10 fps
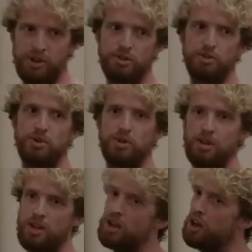else will,
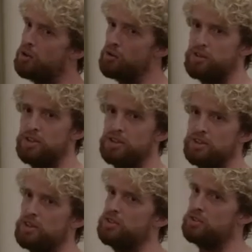a lot of
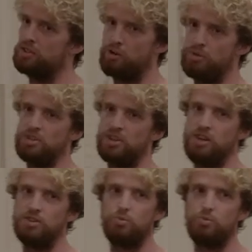this is just common sense.